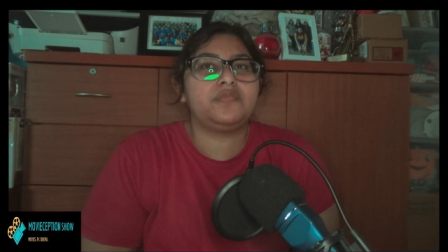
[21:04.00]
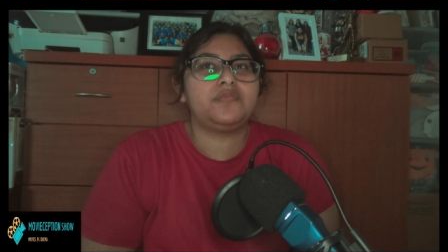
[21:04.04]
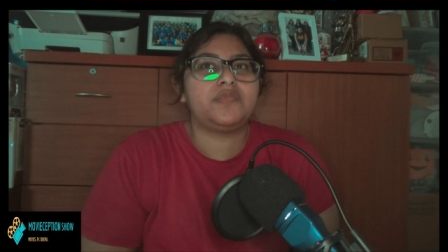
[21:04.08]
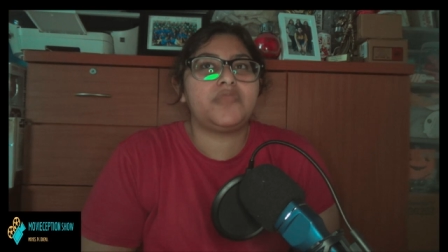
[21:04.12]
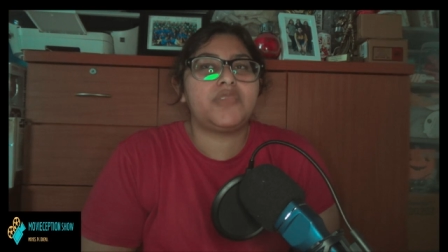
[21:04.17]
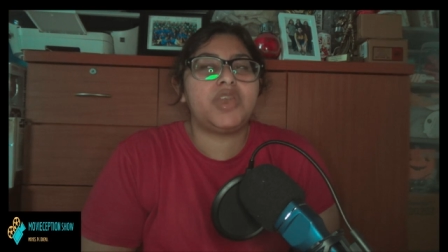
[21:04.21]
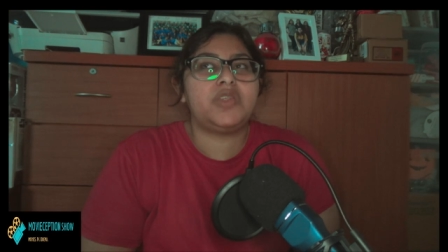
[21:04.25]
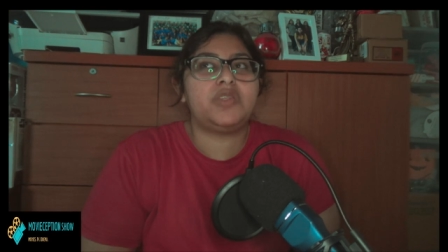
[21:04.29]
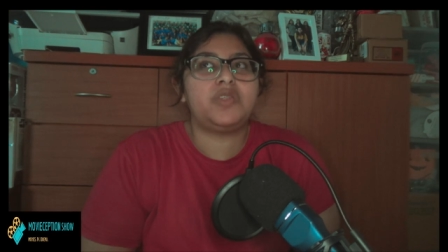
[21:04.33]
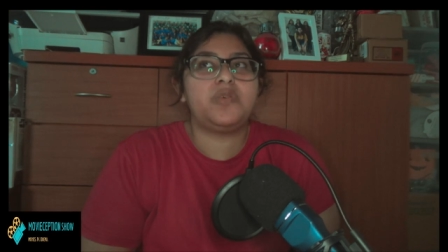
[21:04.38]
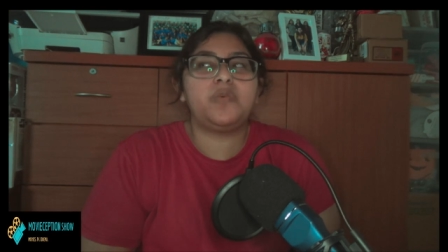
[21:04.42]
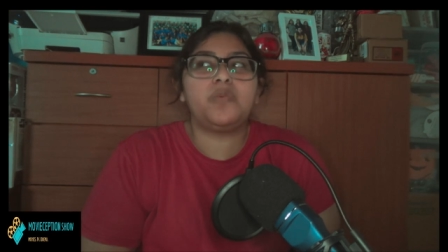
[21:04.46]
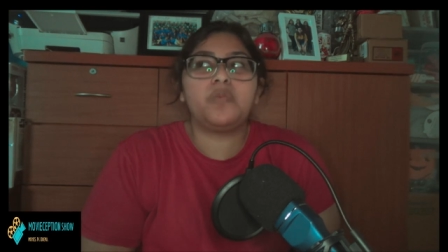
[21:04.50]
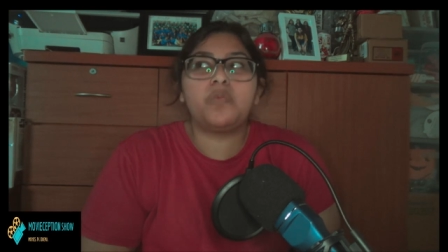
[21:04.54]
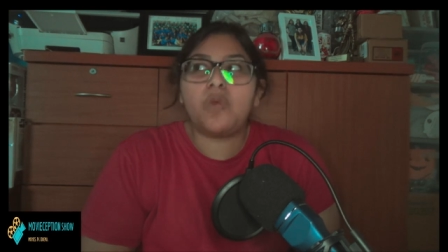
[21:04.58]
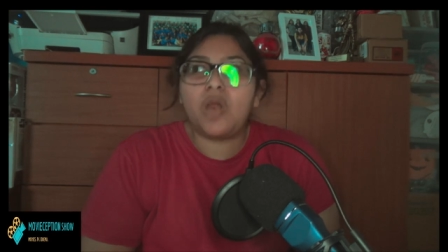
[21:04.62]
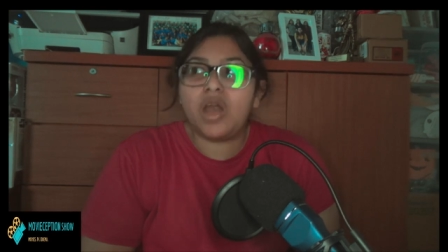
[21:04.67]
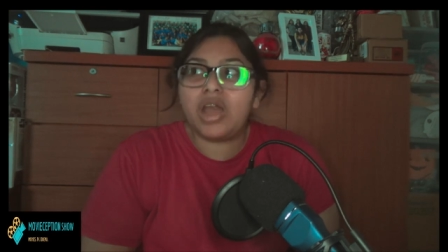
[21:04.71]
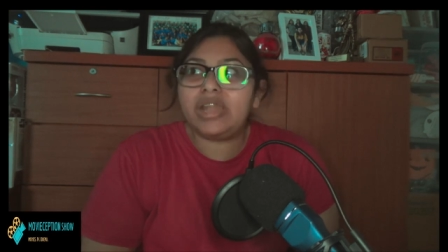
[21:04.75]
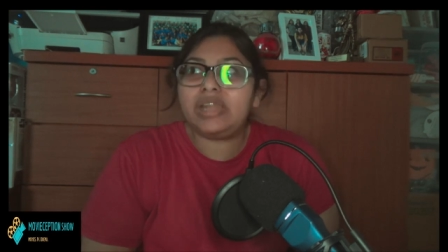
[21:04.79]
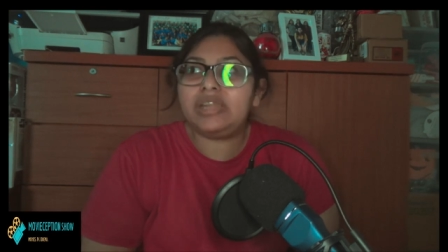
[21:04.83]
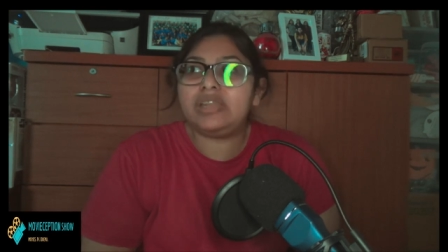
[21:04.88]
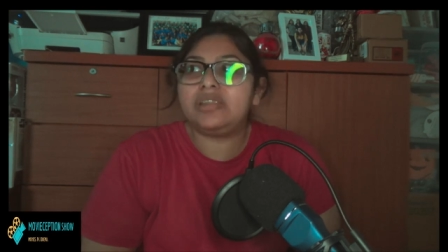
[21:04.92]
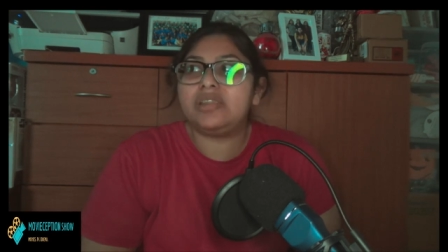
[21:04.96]
the
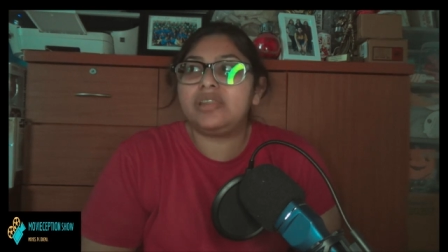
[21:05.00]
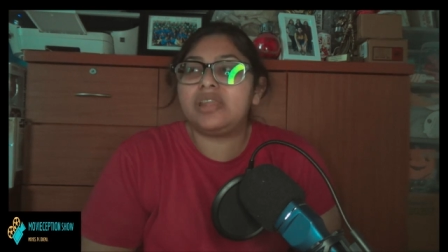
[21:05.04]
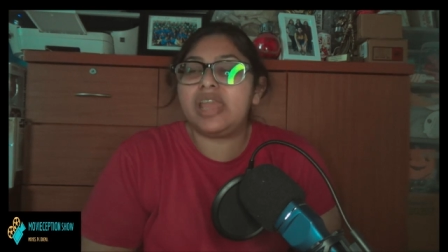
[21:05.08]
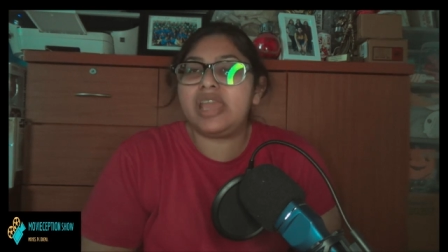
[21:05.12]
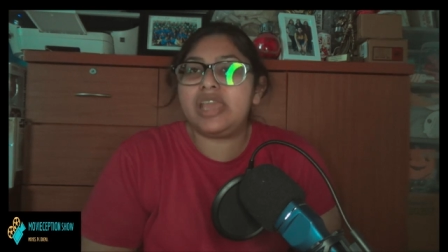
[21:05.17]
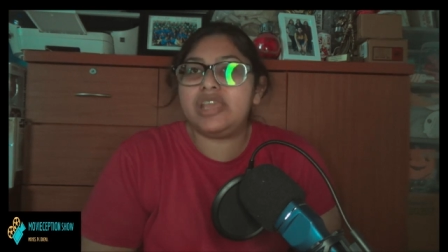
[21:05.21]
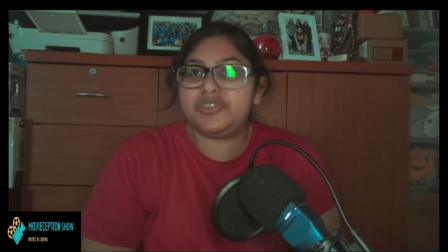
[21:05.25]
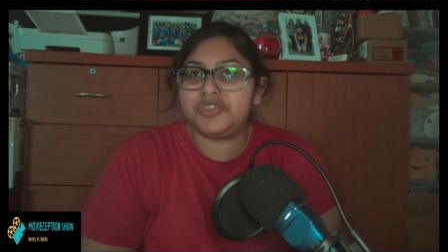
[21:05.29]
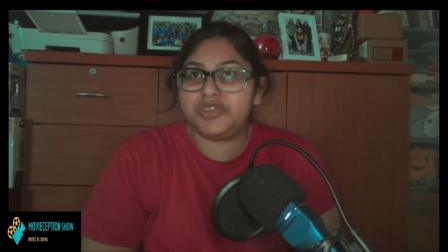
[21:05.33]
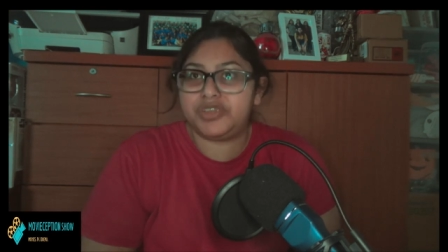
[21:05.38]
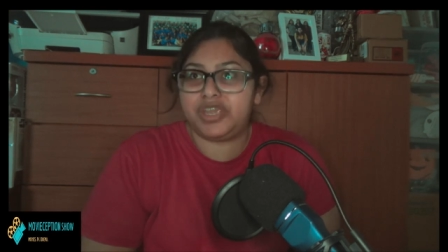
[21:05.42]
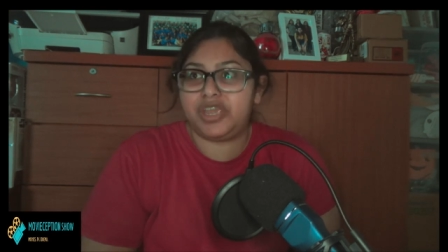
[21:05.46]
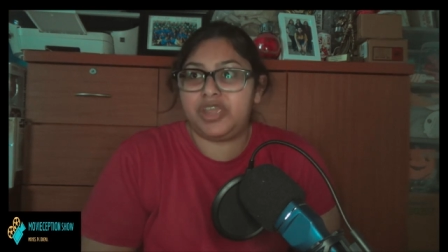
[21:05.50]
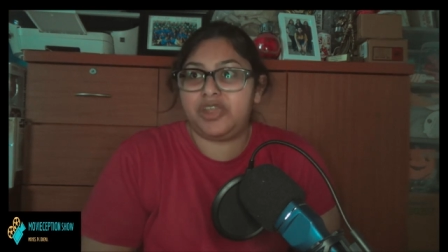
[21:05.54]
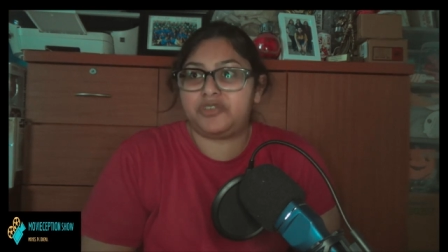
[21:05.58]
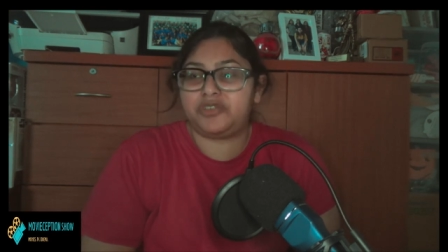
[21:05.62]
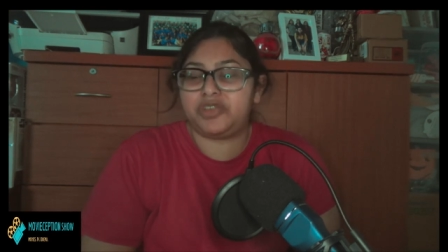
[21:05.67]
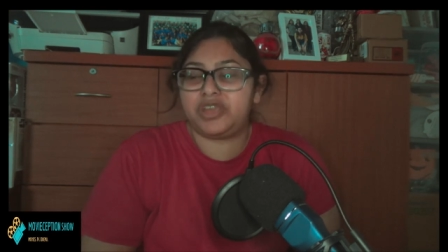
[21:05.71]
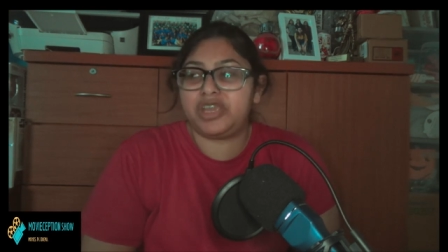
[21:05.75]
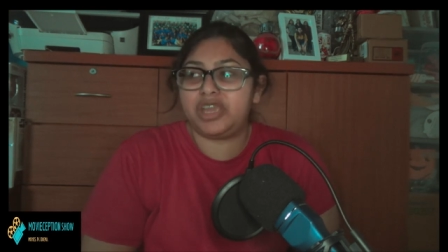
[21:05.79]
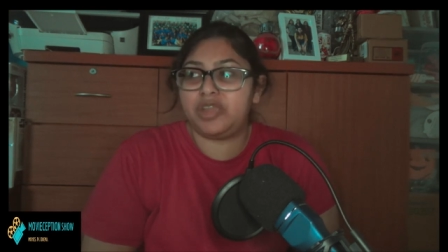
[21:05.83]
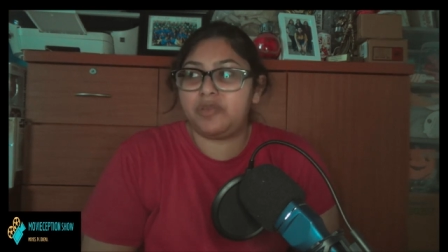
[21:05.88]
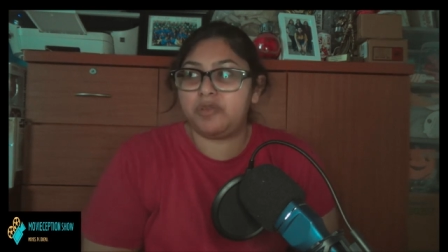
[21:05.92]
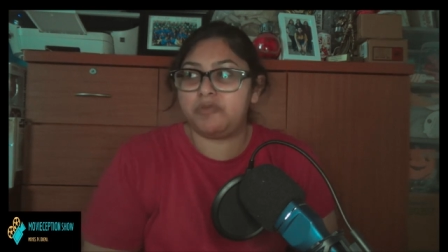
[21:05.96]
one Asian character,
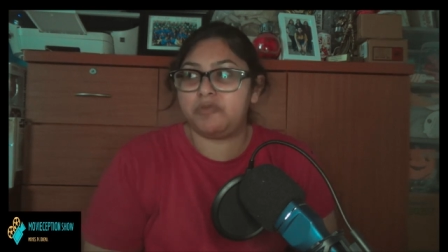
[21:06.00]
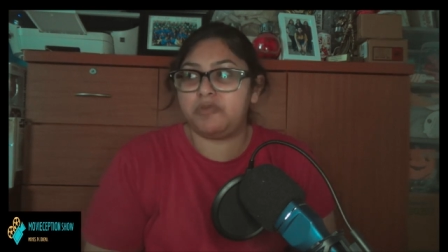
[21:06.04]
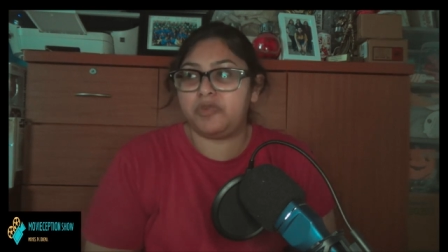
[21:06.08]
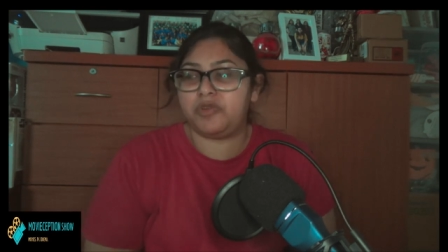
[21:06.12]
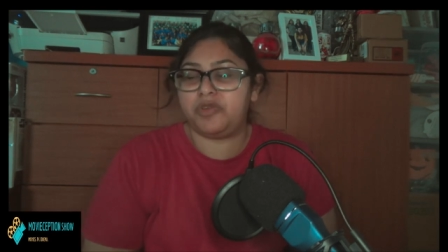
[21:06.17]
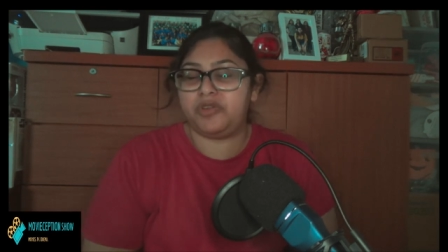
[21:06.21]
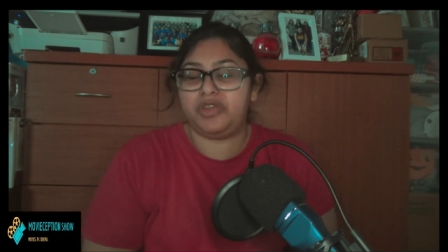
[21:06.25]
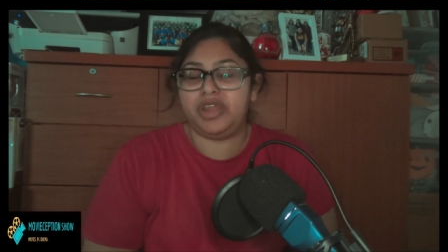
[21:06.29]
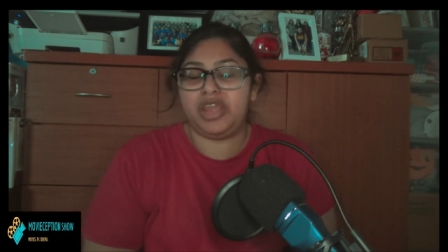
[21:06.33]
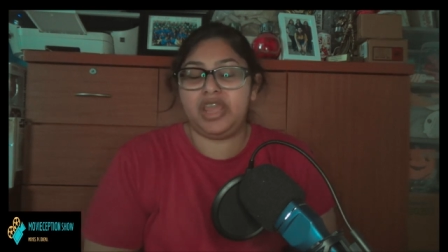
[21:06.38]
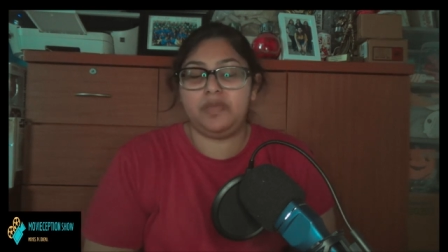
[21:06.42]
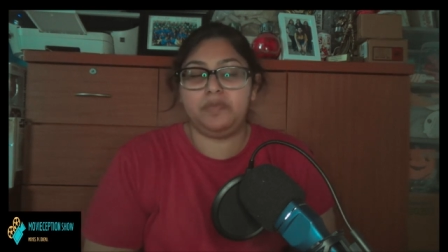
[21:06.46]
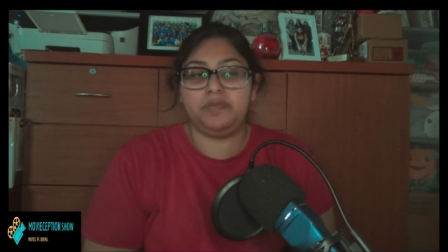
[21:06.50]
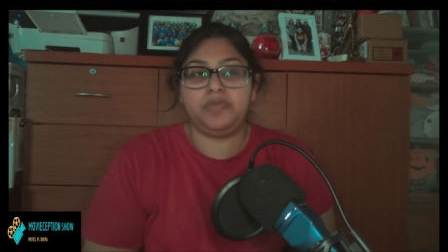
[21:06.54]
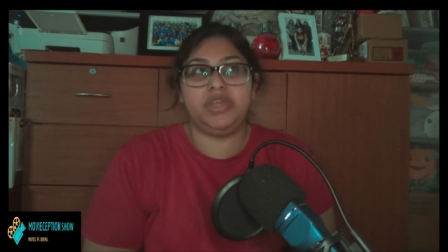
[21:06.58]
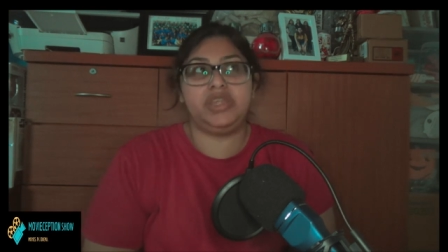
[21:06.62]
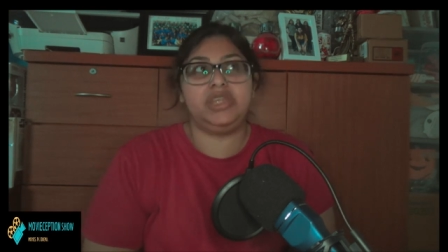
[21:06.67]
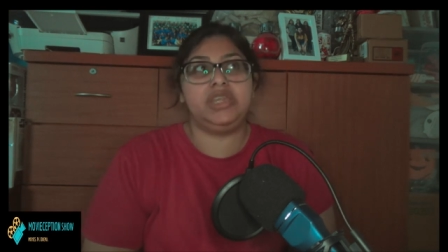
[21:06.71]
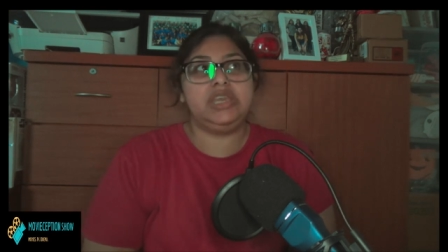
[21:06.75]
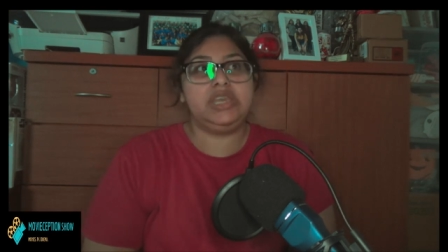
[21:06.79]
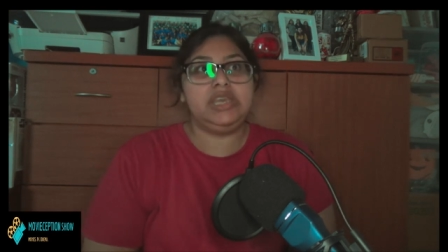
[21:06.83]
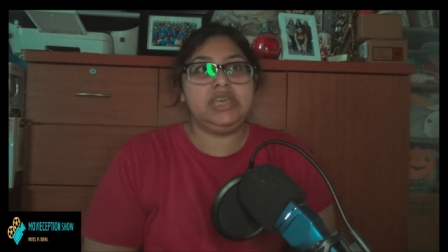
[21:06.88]
I can't remember her name, but